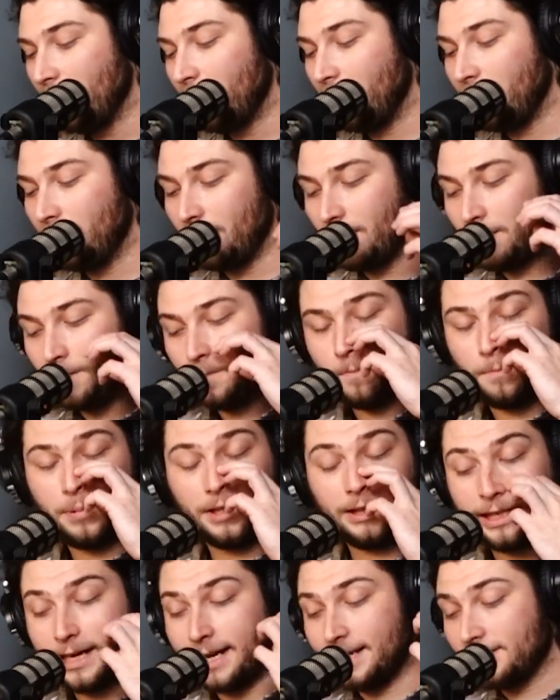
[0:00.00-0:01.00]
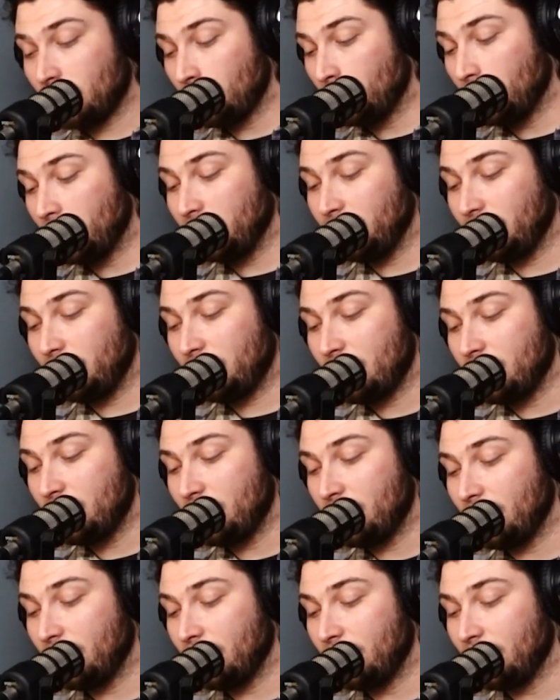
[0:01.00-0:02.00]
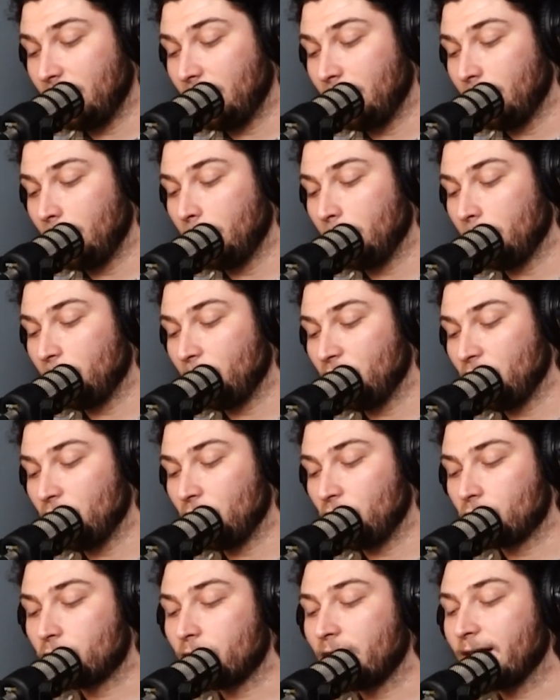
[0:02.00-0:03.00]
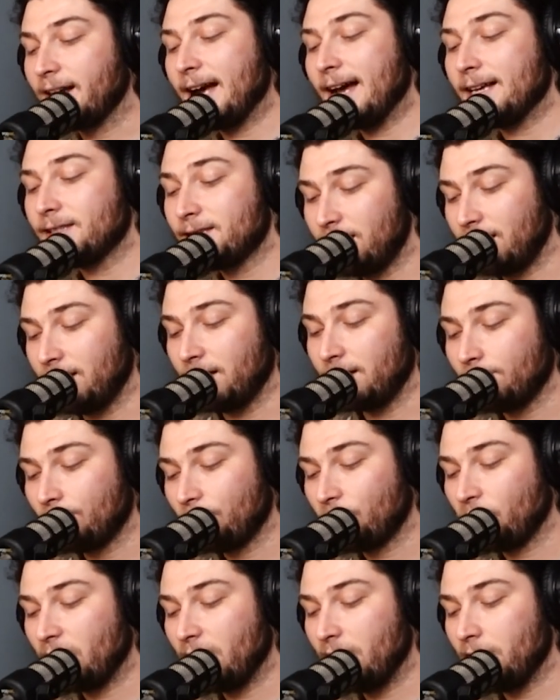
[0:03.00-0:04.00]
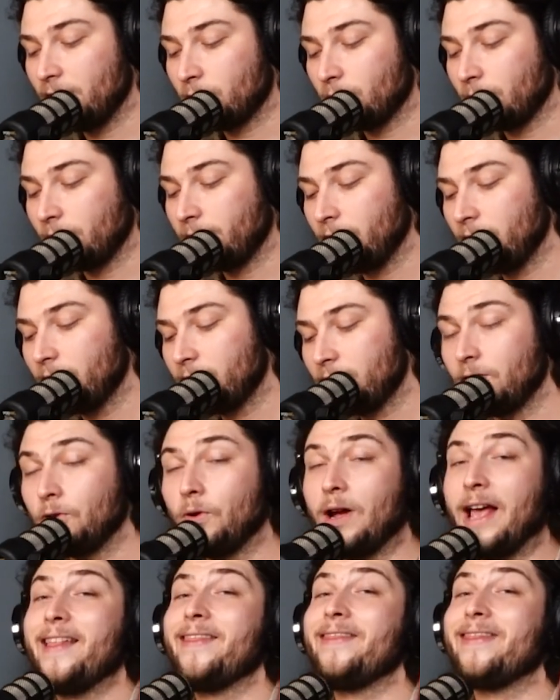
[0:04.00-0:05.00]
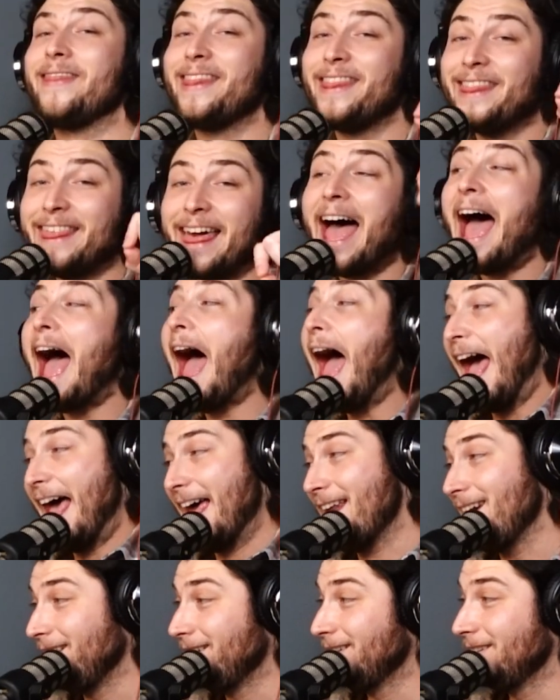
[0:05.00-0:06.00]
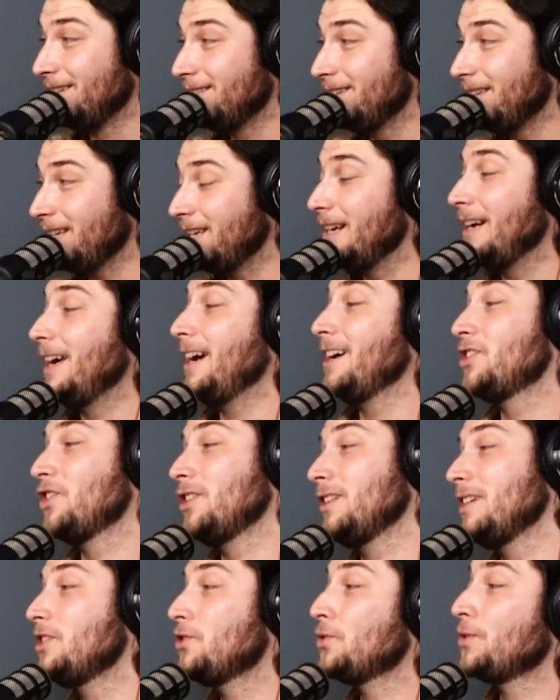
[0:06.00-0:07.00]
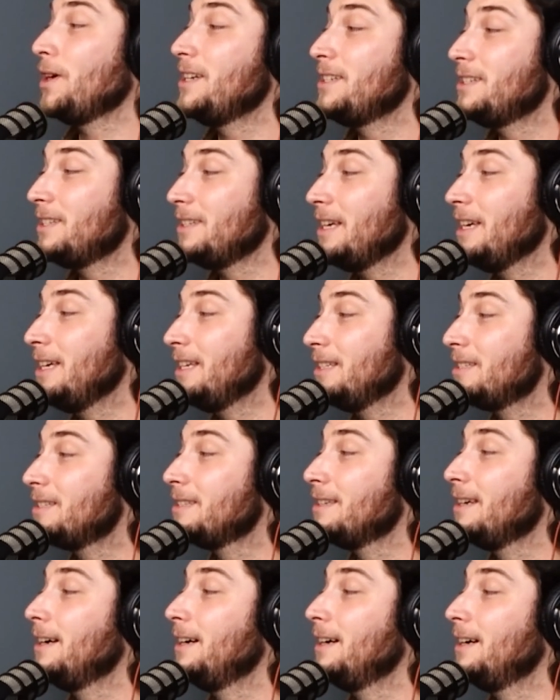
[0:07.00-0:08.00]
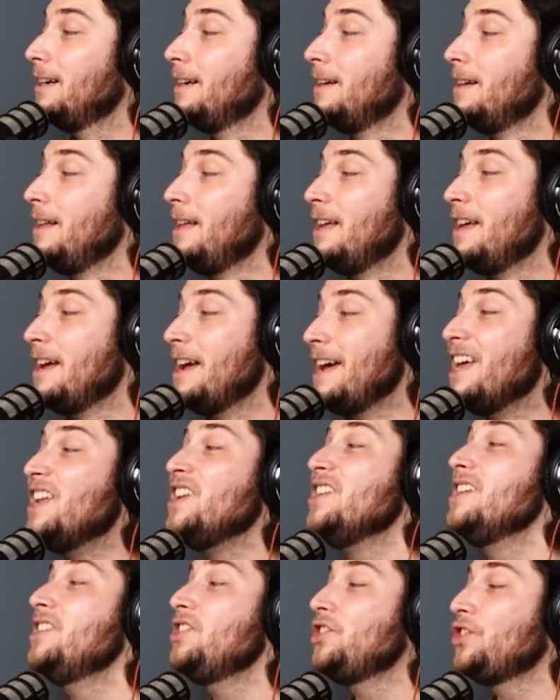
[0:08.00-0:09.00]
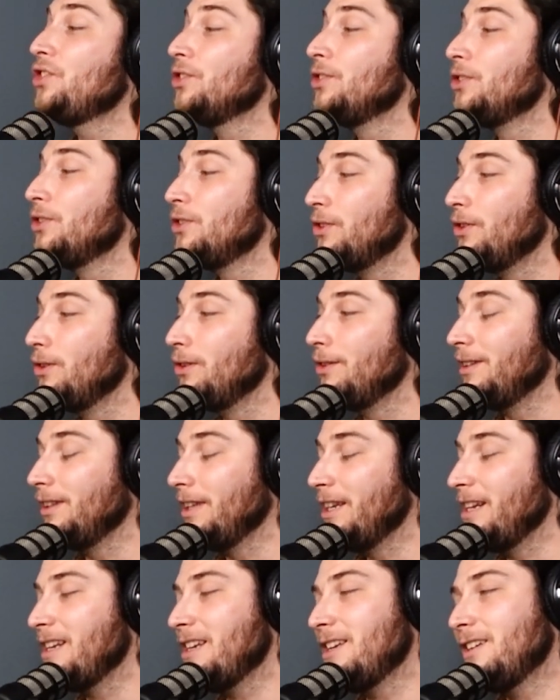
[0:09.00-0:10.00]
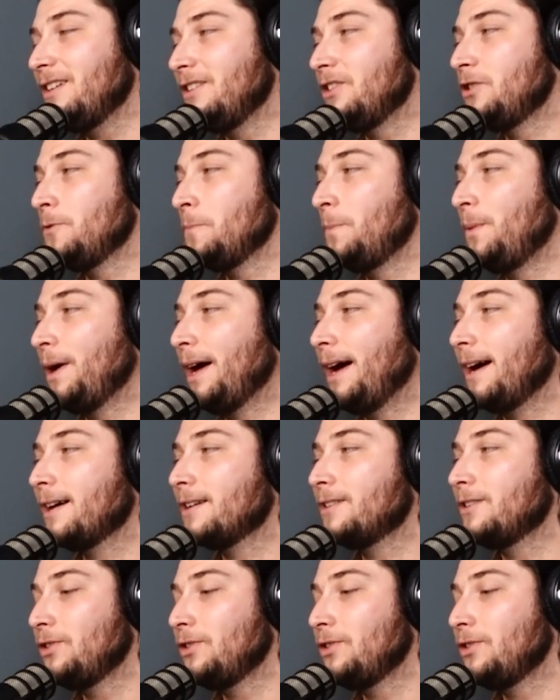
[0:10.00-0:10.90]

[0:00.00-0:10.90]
Um, but that's what the uh, dragati is referred to, and that can actually trace its uh, initial lineage back